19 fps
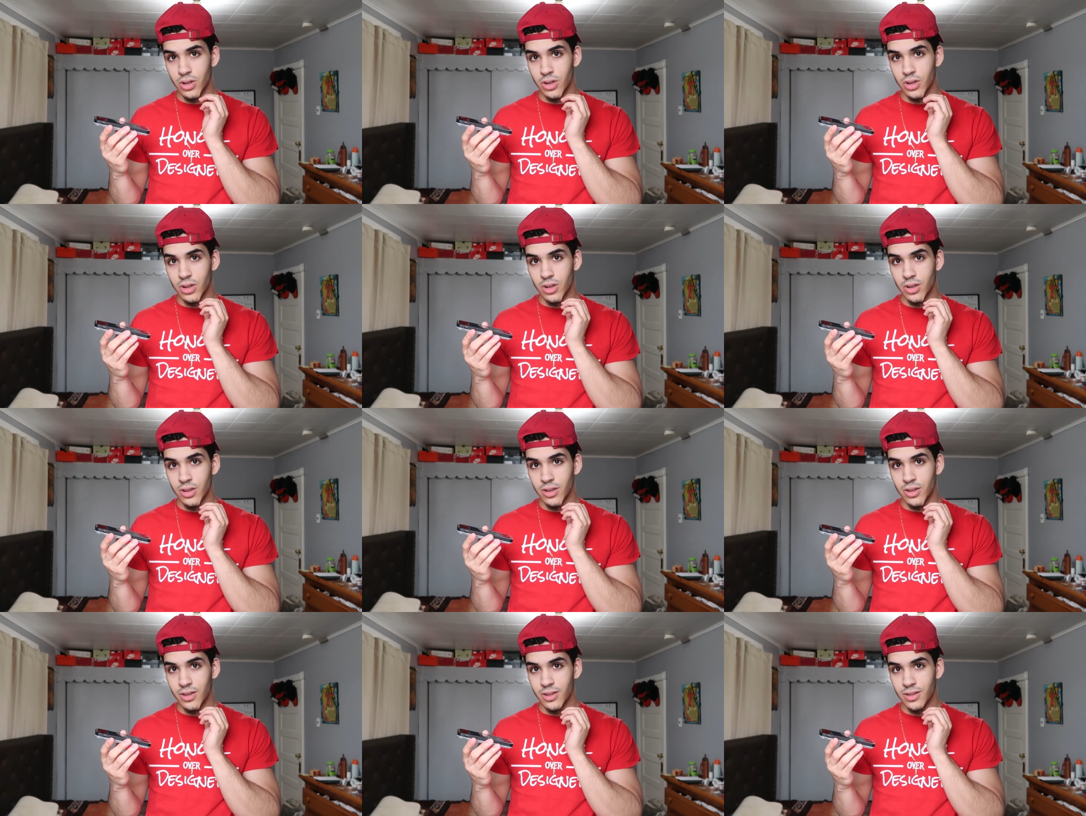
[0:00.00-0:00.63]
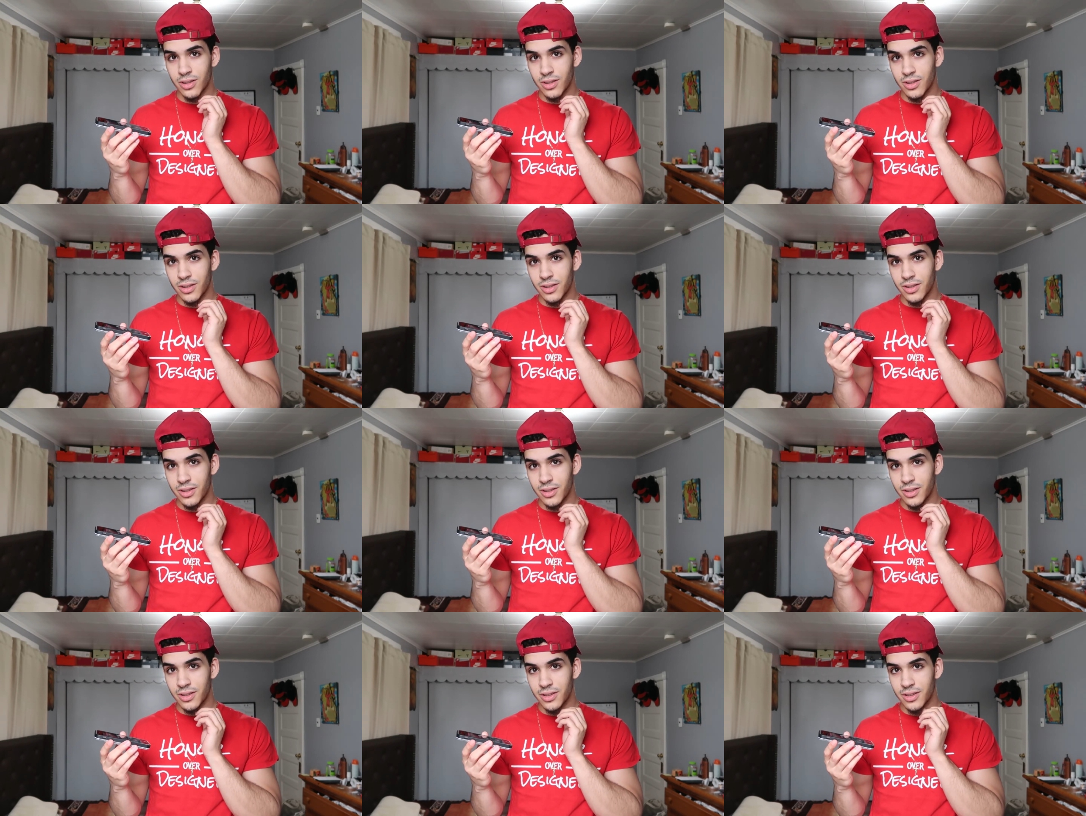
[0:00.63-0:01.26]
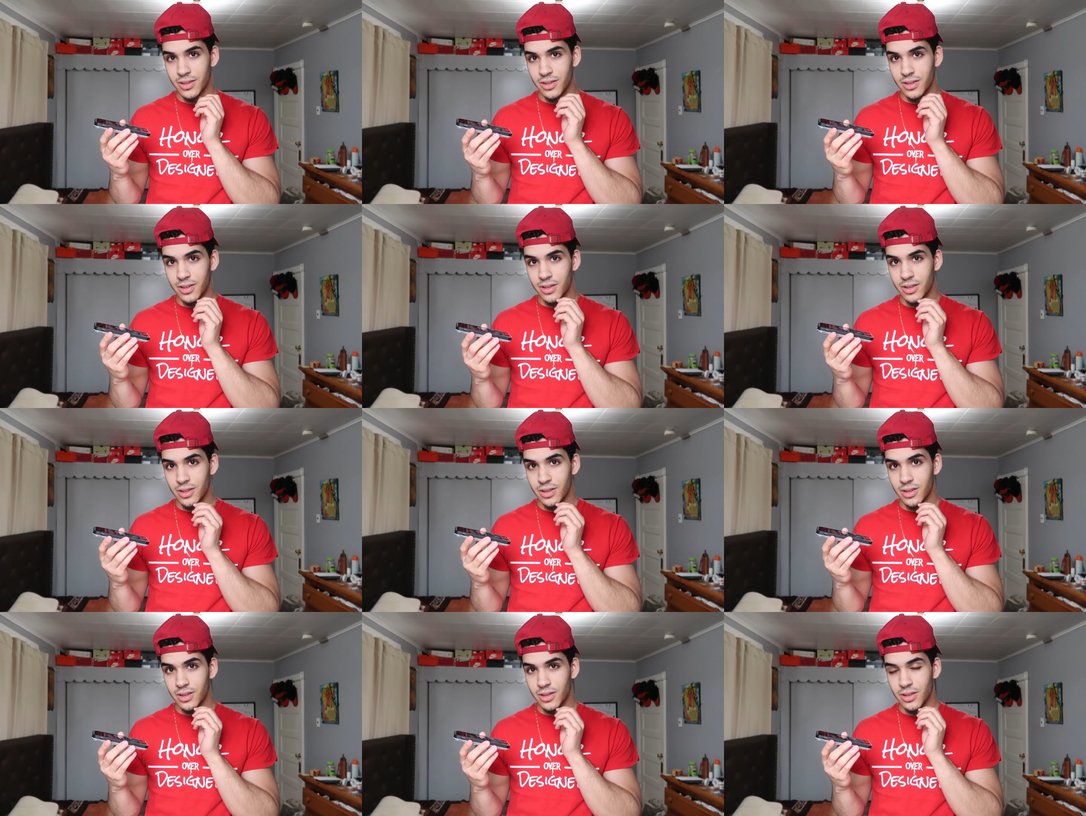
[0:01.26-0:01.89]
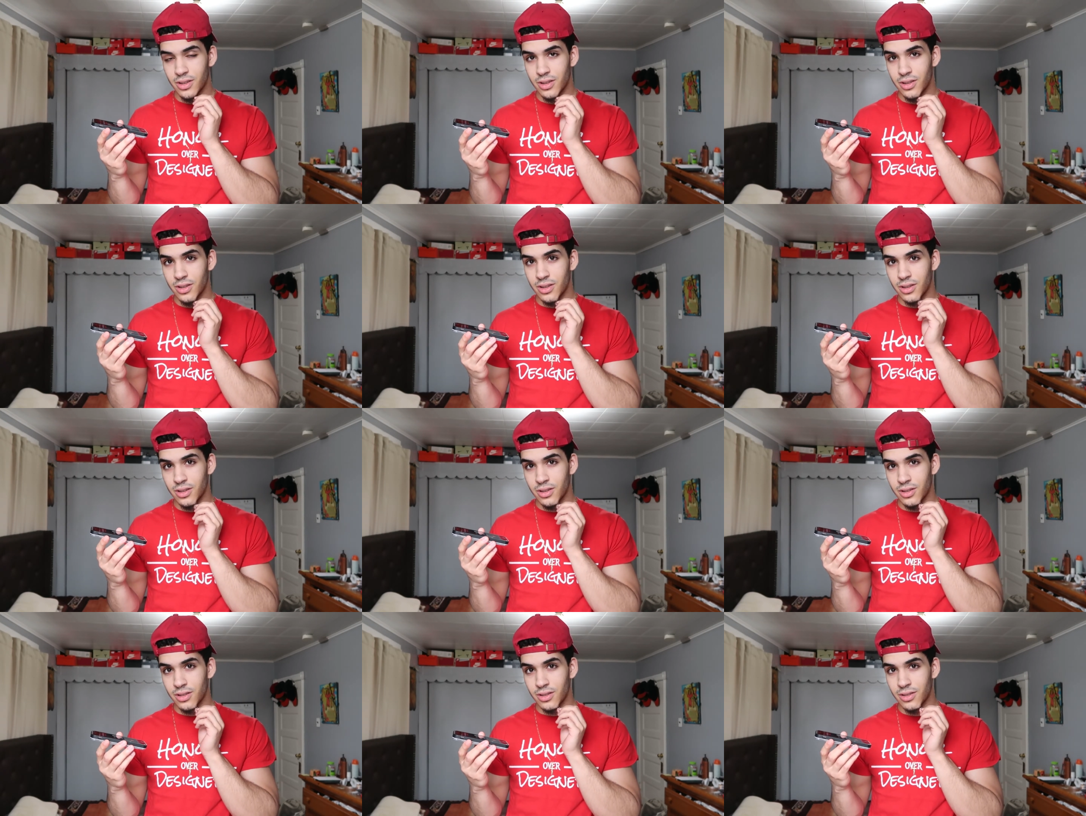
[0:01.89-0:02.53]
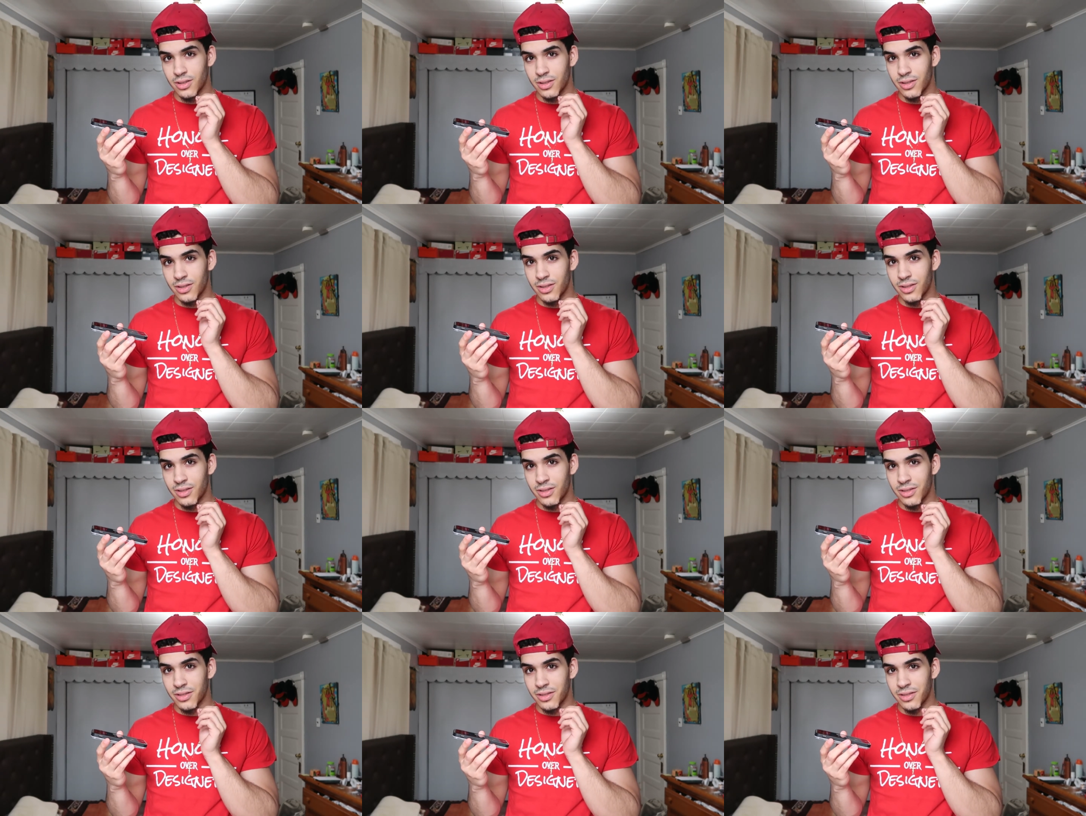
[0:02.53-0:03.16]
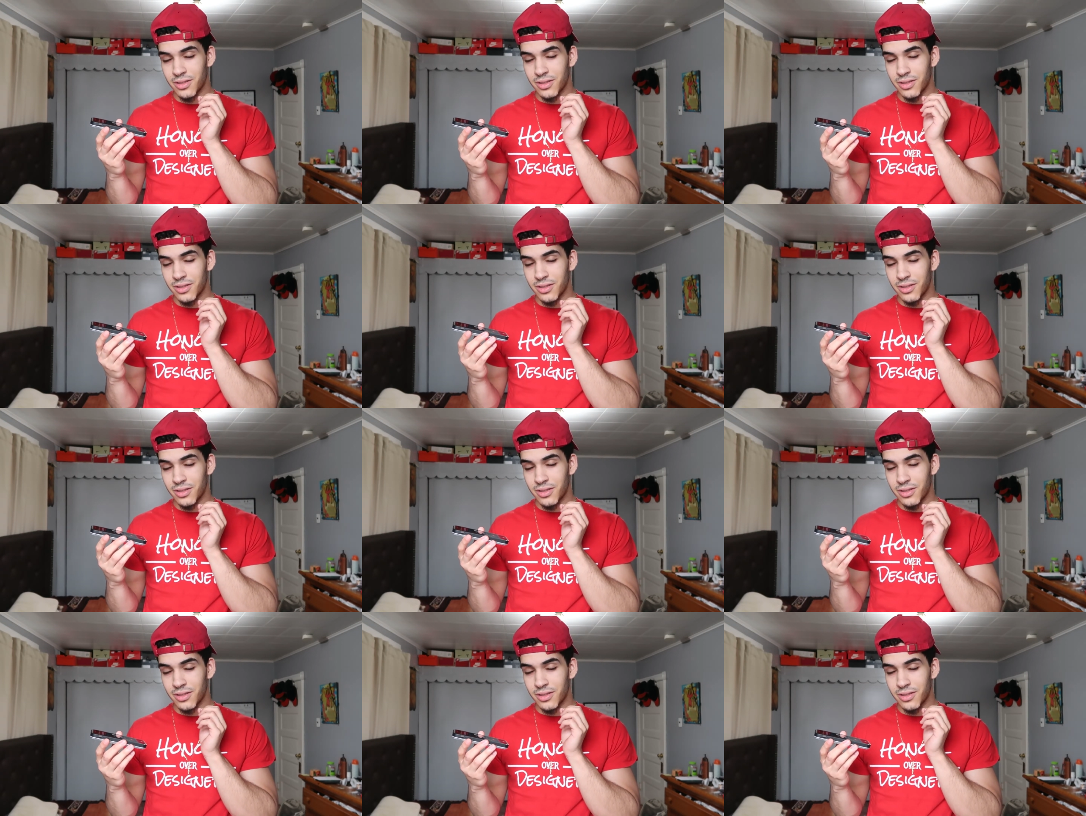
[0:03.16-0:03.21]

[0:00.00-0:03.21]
[no speech]